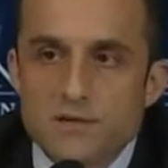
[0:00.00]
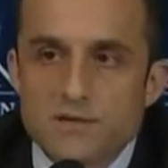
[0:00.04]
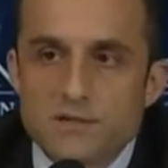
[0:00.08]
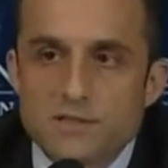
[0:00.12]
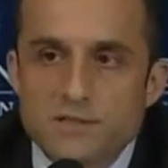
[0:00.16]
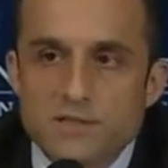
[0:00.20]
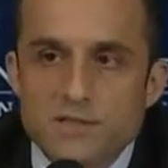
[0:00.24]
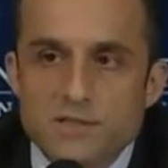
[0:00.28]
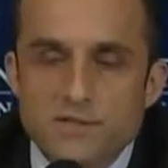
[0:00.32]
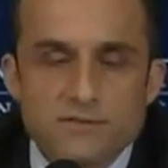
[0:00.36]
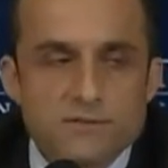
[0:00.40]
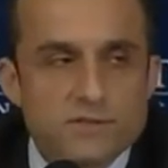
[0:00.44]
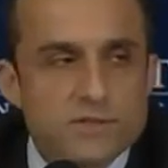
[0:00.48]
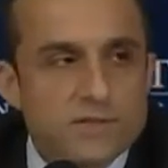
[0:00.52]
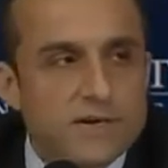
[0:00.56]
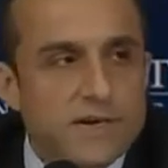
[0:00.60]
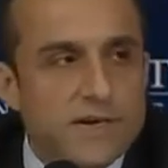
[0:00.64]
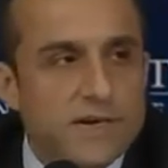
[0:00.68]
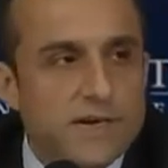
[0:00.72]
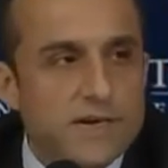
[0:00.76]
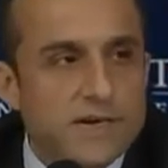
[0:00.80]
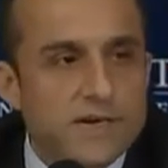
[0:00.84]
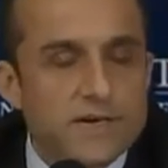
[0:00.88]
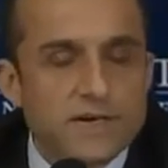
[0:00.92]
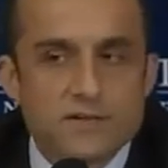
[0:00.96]
receive
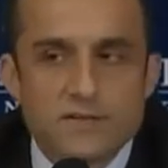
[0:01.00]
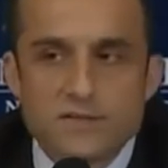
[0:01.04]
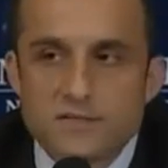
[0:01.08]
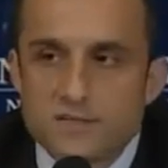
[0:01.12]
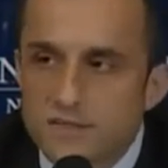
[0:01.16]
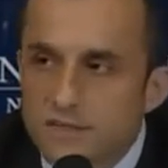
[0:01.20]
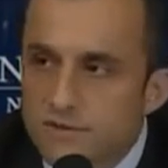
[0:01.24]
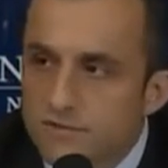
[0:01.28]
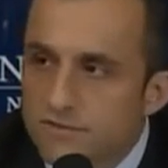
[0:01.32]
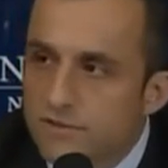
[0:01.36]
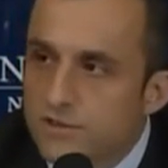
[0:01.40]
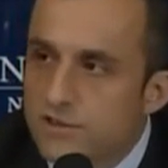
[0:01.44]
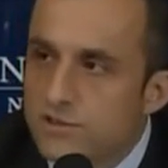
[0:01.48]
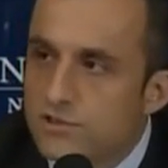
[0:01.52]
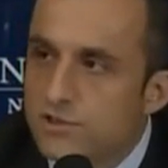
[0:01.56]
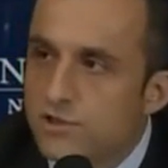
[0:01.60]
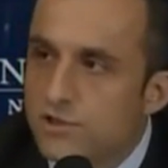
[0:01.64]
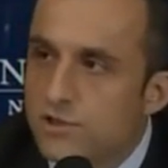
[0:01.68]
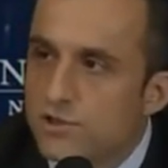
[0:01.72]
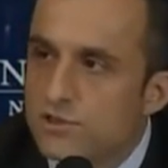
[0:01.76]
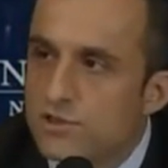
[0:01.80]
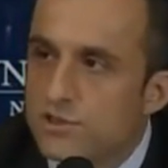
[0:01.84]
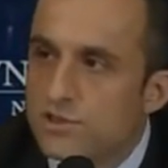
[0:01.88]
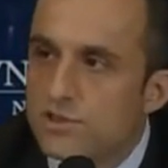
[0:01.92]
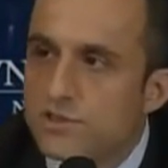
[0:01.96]
training, receive
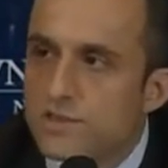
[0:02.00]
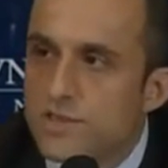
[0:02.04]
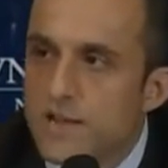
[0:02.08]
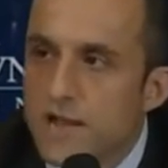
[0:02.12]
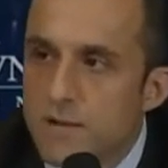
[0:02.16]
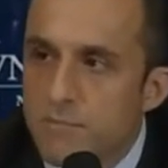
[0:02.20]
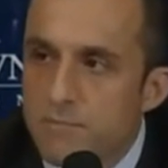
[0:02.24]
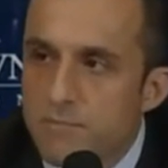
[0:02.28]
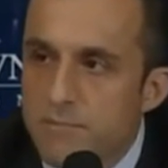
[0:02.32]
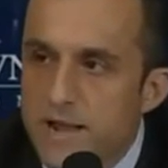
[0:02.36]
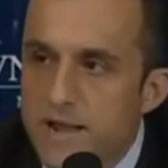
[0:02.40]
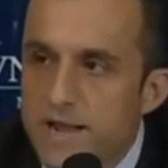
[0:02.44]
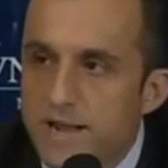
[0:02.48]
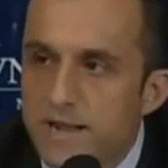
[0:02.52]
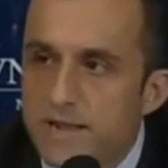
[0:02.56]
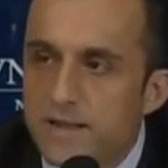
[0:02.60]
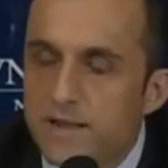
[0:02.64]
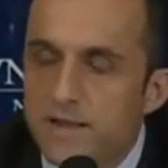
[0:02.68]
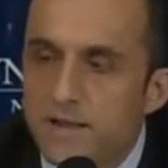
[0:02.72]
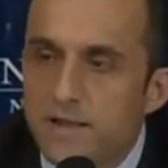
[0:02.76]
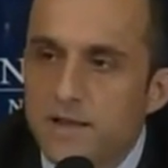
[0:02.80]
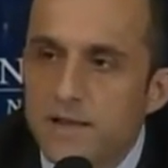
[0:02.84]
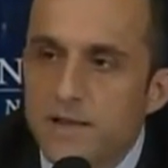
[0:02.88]
resources, come back,